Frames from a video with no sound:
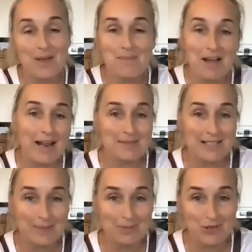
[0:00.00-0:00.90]
My name's
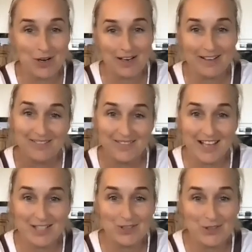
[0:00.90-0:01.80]
Linda Petroni.
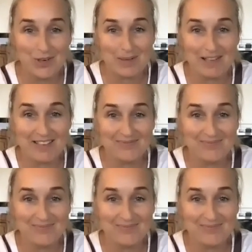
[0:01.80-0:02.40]
Thanks for joining me.